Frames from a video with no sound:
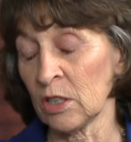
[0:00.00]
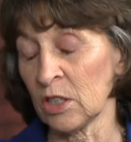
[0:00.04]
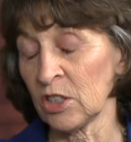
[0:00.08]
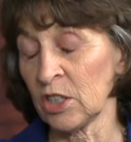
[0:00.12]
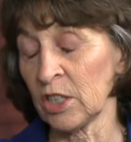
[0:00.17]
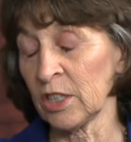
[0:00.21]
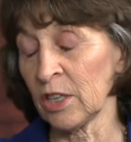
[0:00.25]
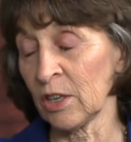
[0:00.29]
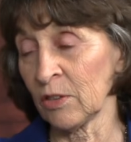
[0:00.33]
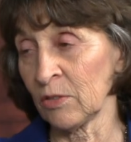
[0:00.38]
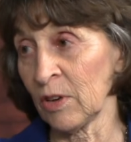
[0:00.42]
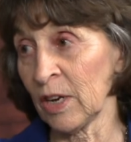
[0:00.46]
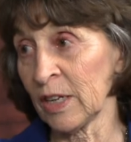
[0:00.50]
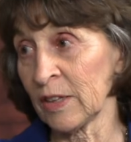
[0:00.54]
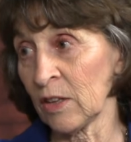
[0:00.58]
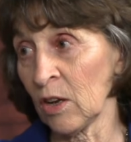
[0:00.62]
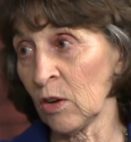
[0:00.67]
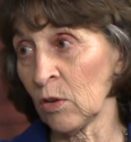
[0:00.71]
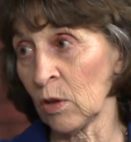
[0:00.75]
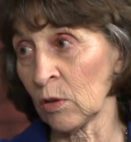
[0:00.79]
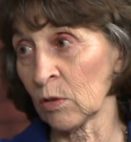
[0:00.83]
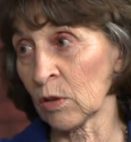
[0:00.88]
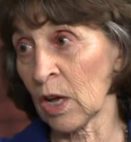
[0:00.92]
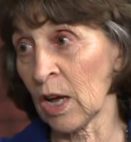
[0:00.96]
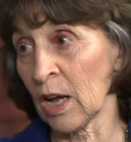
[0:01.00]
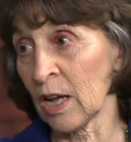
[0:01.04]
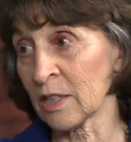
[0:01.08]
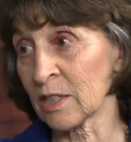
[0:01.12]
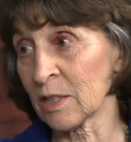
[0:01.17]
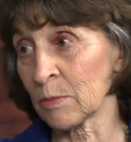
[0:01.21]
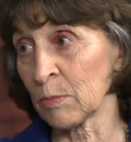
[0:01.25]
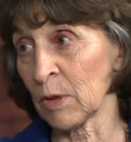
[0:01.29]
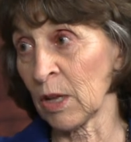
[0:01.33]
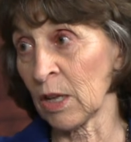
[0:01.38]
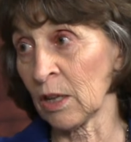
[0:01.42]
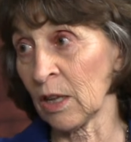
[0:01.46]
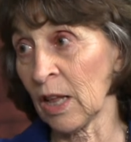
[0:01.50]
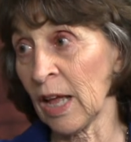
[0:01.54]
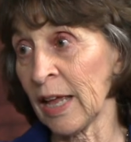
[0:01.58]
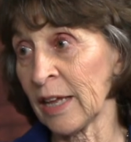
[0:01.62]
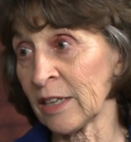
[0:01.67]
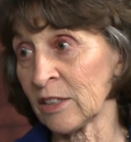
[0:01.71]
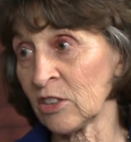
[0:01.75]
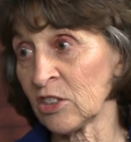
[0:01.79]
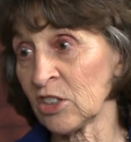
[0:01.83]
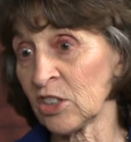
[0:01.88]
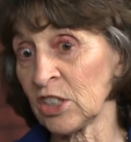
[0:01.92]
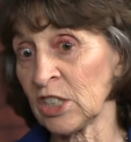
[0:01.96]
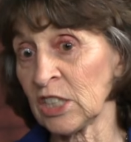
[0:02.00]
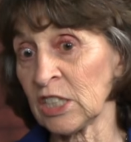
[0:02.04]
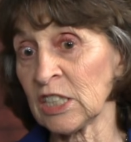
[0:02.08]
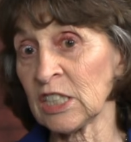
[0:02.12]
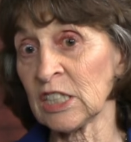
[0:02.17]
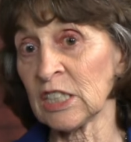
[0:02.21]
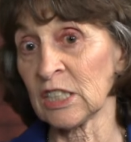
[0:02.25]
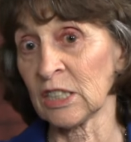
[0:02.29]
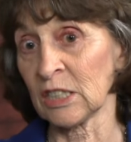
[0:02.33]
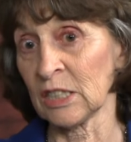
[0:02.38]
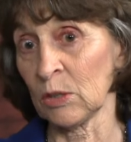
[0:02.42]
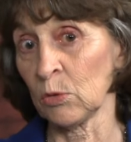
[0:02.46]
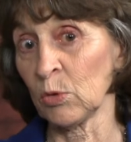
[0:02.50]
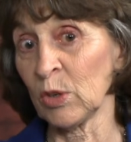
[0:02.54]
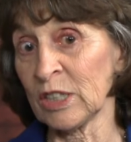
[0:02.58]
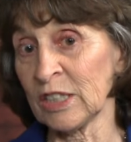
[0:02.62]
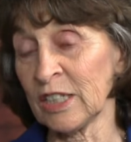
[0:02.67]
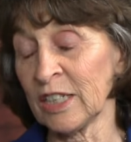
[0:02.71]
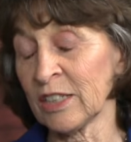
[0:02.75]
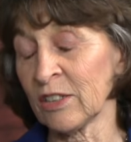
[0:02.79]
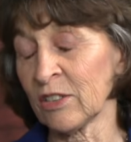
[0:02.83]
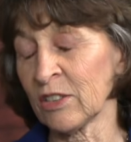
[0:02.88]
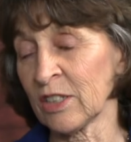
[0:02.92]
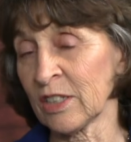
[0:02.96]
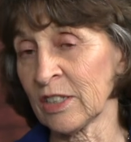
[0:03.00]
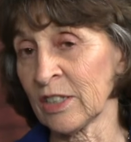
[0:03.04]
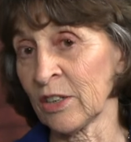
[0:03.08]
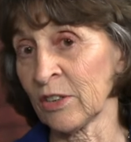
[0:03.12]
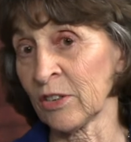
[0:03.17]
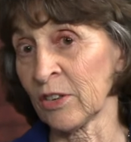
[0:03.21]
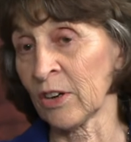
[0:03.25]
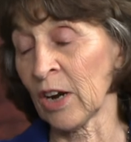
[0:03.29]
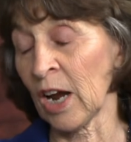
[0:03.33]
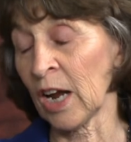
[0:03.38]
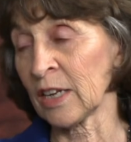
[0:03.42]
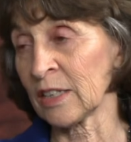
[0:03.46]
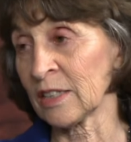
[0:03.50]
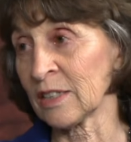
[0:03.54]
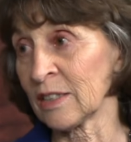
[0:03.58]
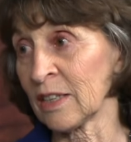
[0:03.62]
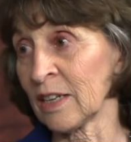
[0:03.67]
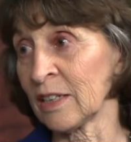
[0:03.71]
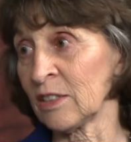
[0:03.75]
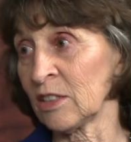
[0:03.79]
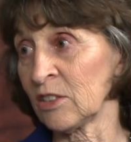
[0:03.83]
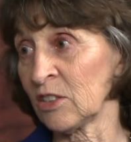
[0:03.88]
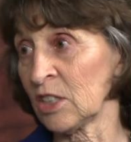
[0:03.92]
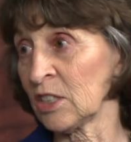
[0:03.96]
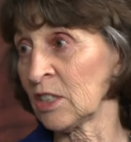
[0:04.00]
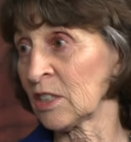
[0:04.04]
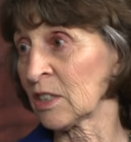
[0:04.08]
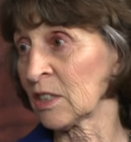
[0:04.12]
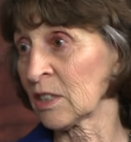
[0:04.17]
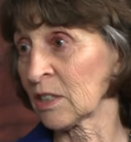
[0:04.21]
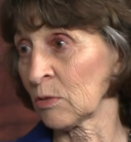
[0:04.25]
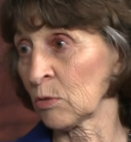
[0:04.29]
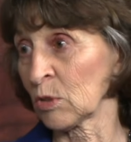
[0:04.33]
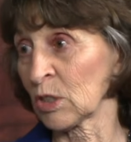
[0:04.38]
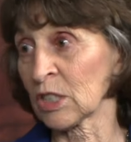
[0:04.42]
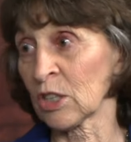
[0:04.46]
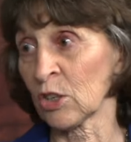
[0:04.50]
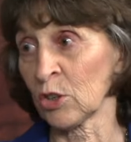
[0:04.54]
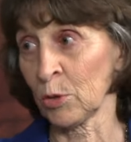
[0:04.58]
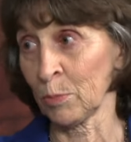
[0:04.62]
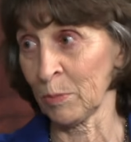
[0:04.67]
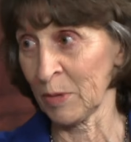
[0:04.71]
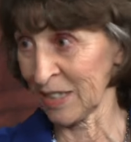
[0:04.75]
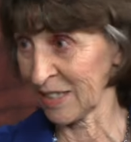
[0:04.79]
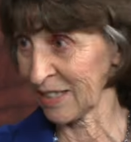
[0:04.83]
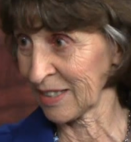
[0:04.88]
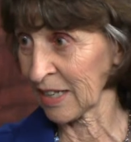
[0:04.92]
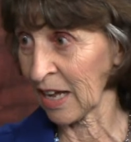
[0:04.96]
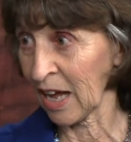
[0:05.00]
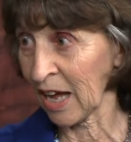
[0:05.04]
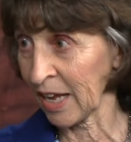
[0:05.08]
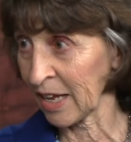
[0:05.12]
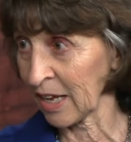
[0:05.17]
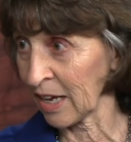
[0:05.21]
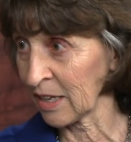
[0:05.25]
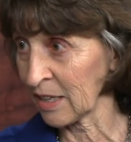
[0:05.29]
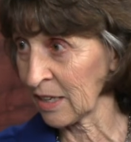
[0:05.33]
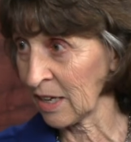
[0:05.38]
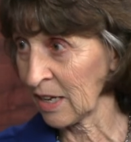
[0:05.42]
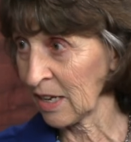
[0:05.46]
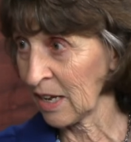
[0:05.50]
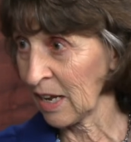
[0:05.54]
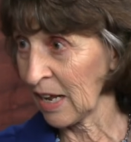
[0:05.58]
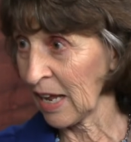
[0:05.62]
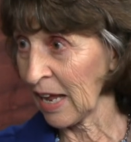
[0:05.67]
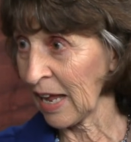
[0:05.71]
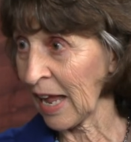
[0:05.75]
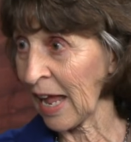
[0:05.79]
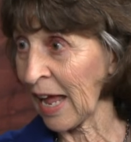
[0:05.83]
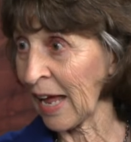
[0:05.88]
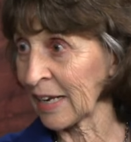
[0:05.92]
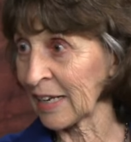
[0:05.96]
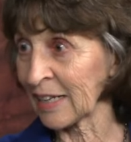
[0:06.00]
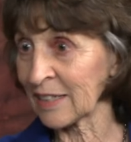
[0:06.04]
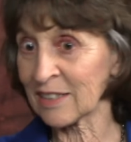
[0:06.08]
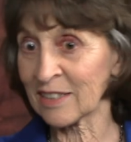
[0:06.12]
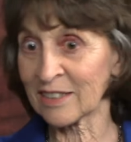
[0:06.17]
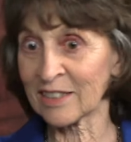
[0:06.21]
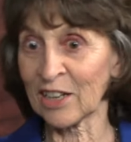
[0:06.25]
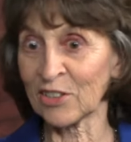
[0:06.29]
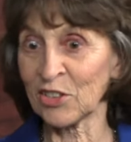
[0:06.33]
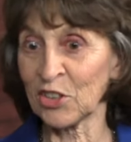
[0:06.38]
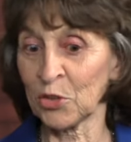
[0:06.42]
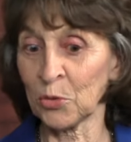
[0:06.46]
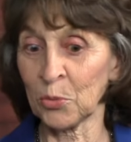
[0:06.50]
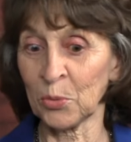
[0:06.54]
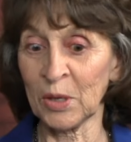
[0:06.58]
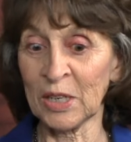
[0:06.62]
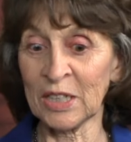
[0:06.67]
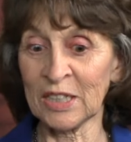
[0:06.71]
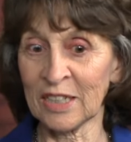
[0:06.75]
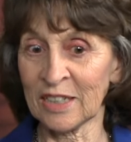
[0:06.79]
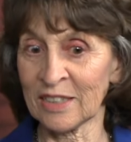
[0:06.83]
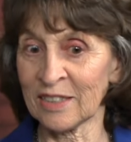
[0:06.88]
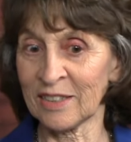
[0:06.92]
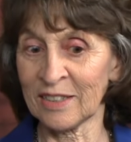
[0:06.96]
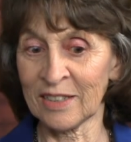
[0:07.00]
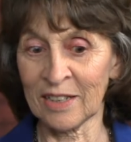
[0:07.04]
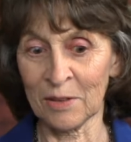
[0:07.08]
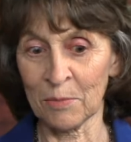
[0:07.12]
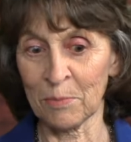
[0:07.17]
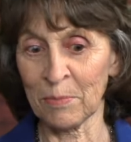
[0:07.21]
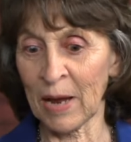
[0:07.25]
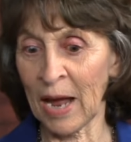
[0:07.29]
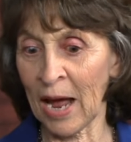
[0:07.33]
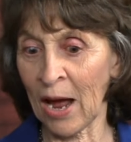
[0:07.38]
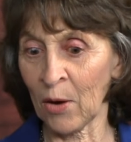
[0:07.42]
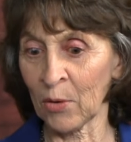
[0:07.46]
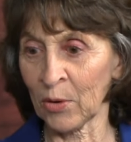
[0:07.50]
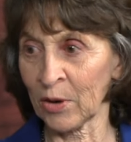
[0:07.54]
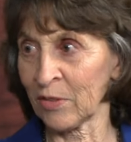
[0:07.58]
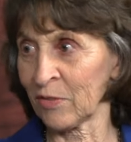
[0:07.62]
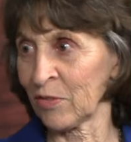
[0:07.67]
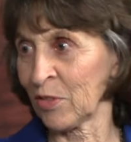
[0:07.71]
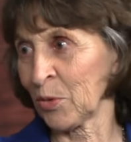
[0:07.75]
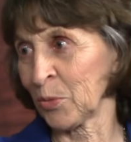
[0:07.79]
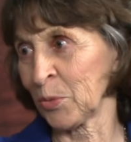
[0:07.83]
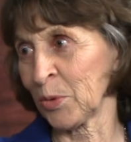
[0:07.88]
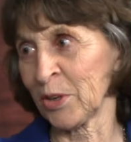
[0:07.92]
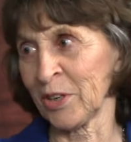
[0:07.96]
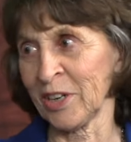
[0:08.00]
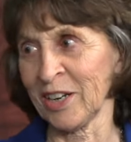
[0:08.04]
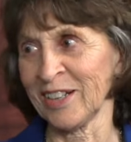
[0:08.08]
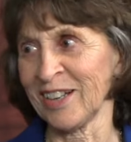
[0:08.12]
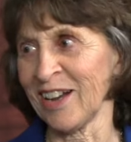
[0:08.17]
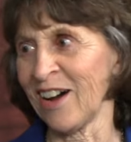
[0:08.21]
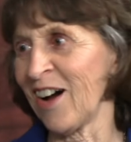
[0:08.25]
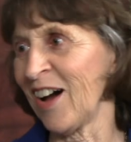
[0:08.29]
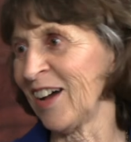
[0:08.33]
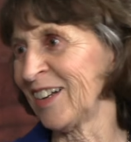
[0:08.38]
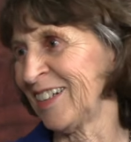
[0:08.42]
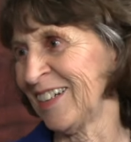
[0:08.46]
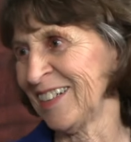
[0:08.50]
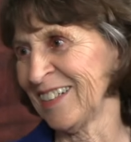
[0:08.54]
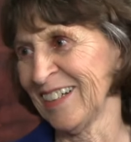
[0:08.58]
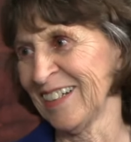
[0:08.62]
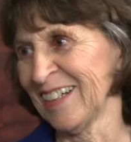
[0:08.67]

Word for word: She had read the whole gospel and she with tears in her eyes said Jesus was her Messiah. Hmm. and it's such a witness to the power of the word of God.